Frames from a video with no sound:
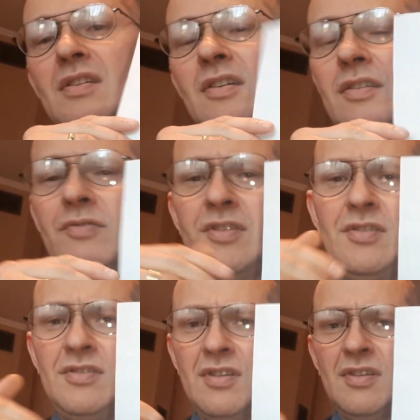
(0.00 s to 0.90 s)
You know,
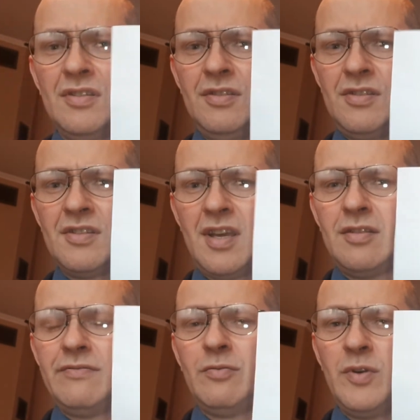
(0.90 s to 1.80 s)
this is kind
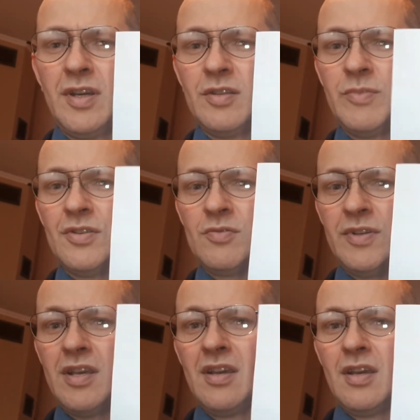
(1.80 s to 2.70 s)
of weird, because when
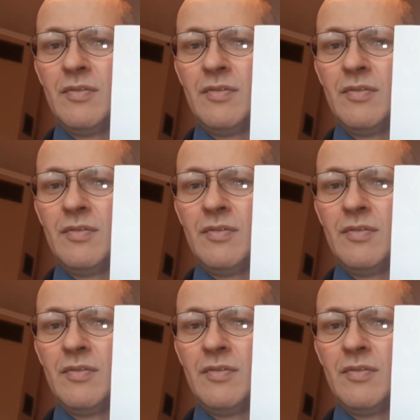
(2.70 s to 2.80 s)
I'm